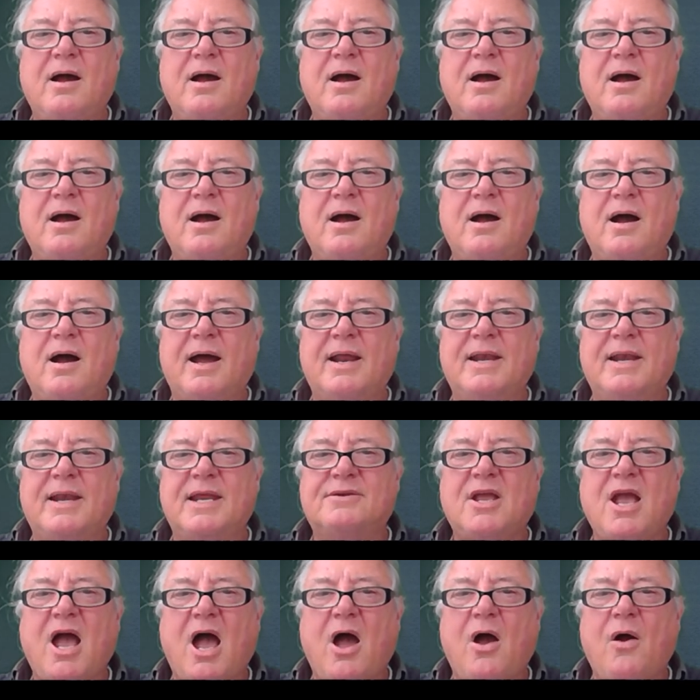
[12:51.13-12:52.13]
I need to
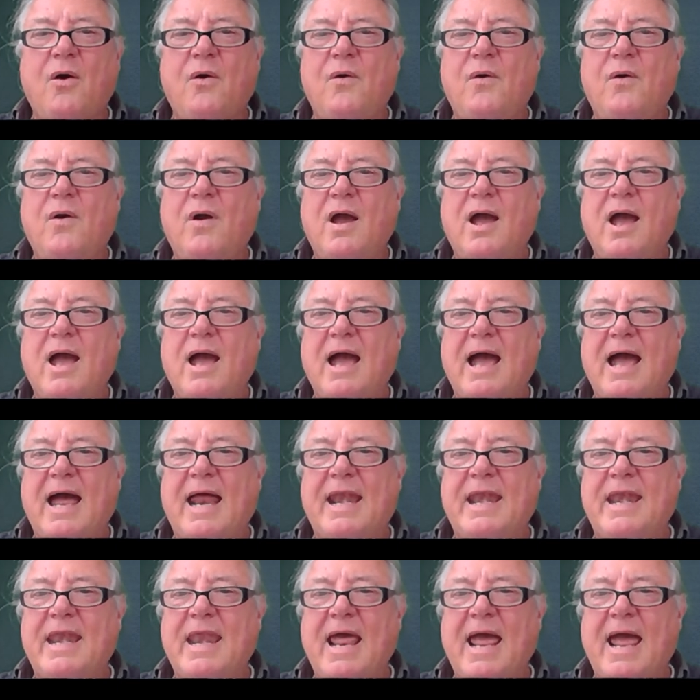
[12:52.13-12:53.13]
go,
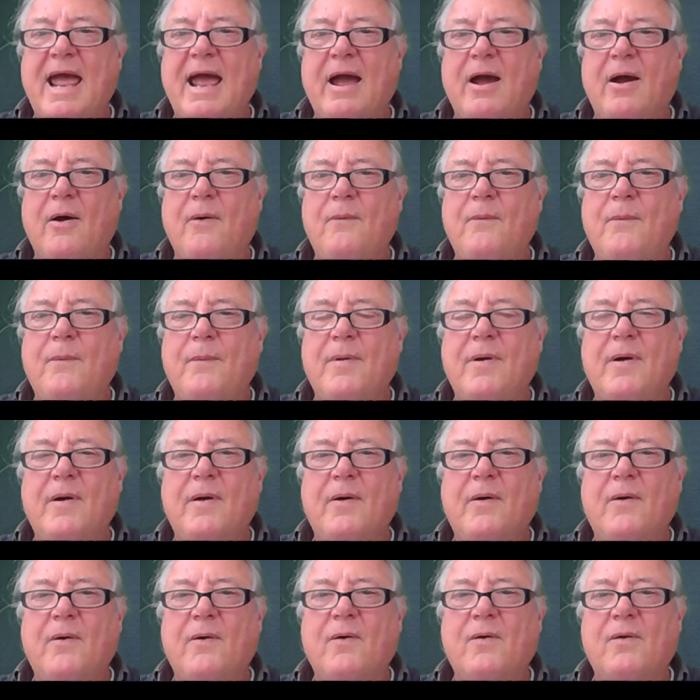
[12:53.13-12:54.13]
and now
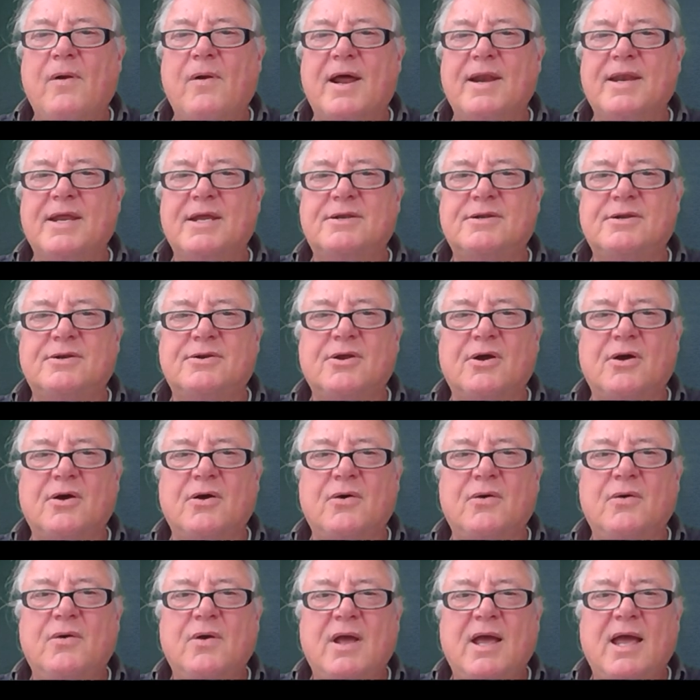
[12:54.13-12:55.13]
all I need to
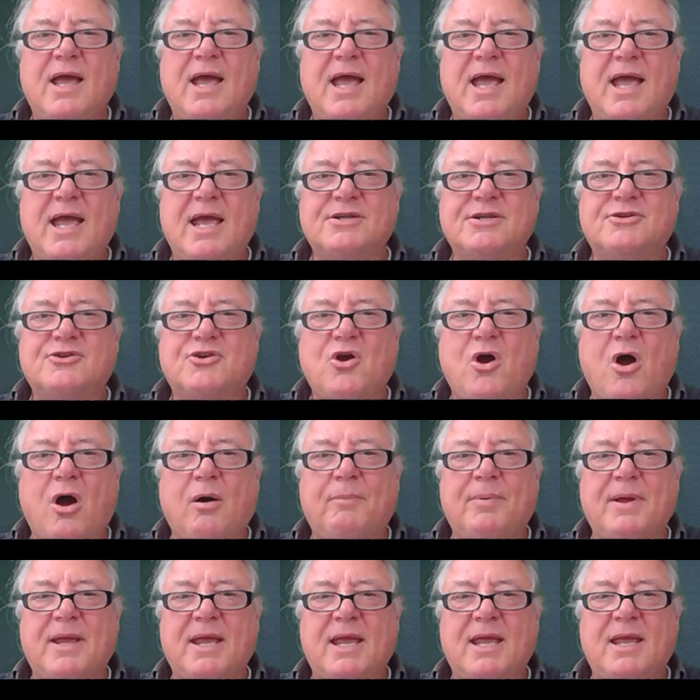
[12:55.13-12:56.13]
do is
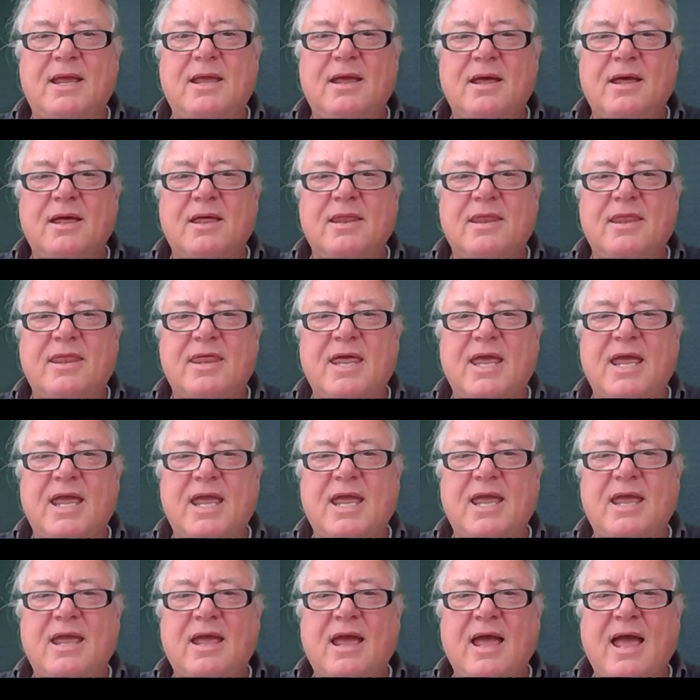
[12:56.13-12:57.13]
copy
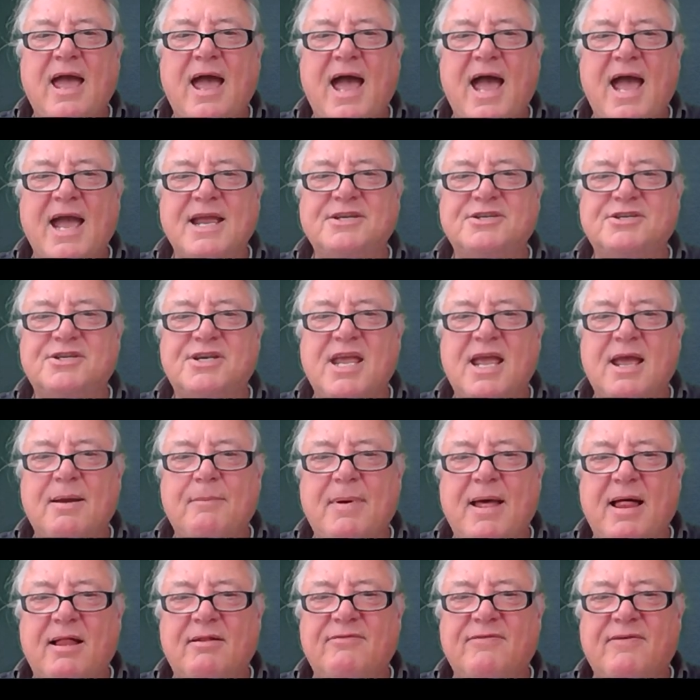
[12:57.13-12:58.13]
the H T
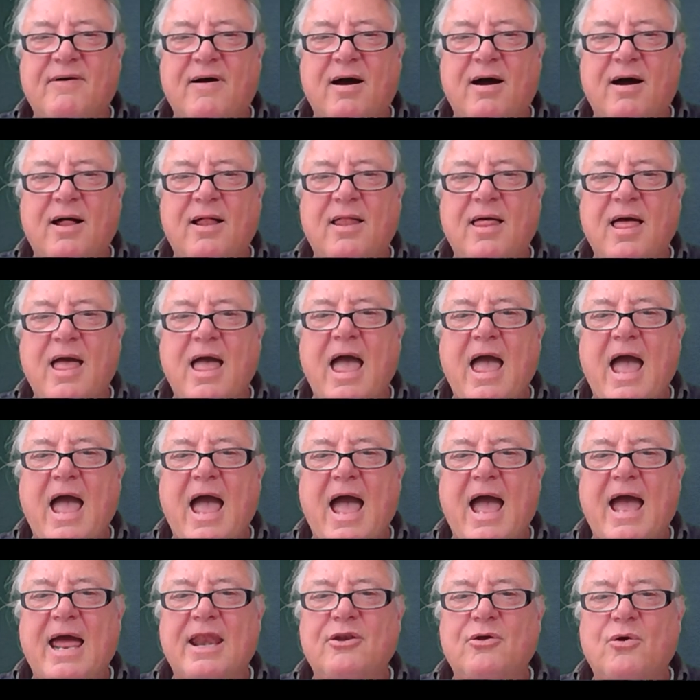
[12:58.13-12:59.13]
M L file
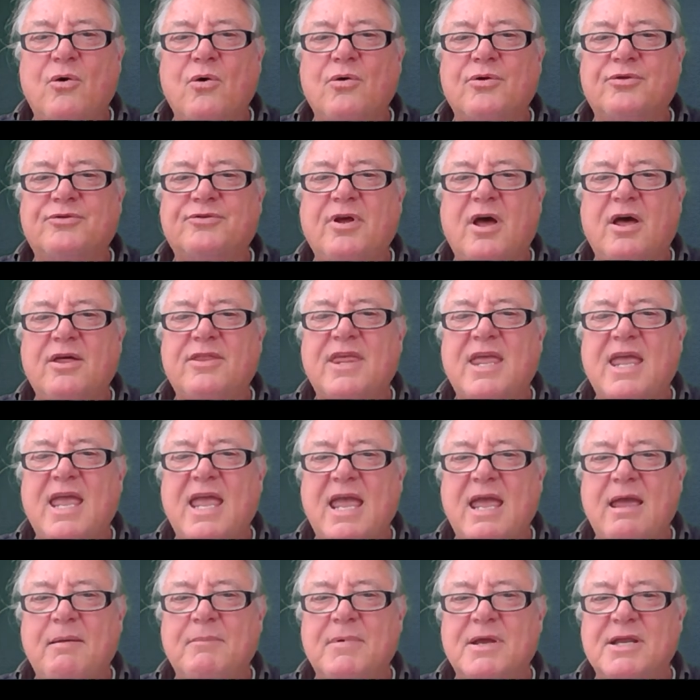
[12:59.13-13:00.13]
and also the
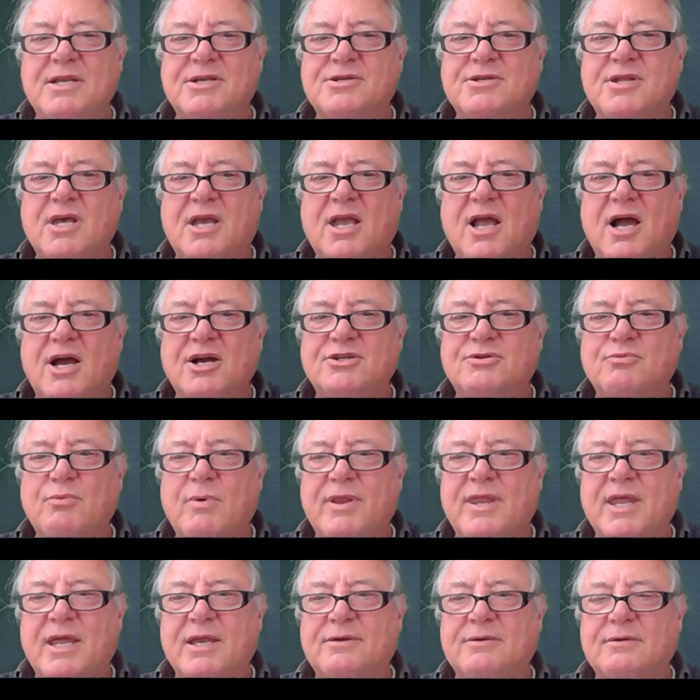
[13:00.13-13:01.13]
image that goes
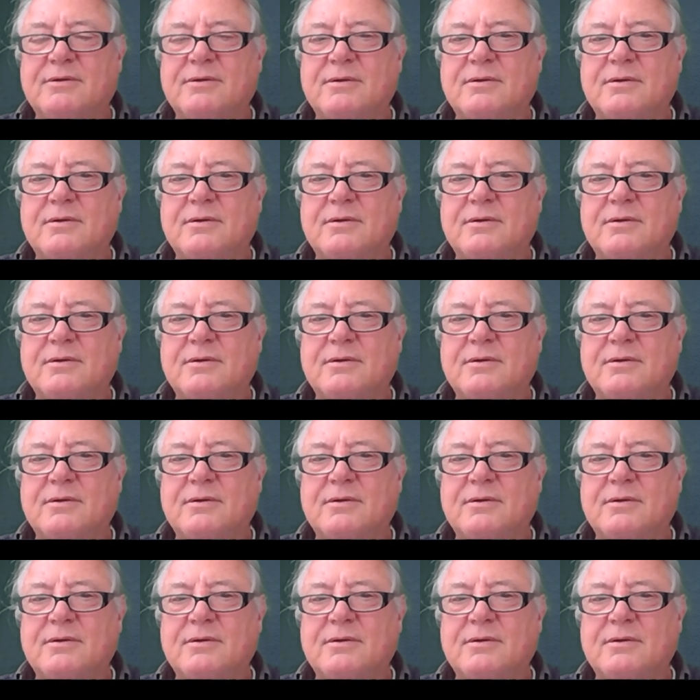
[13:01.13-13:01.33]
with it.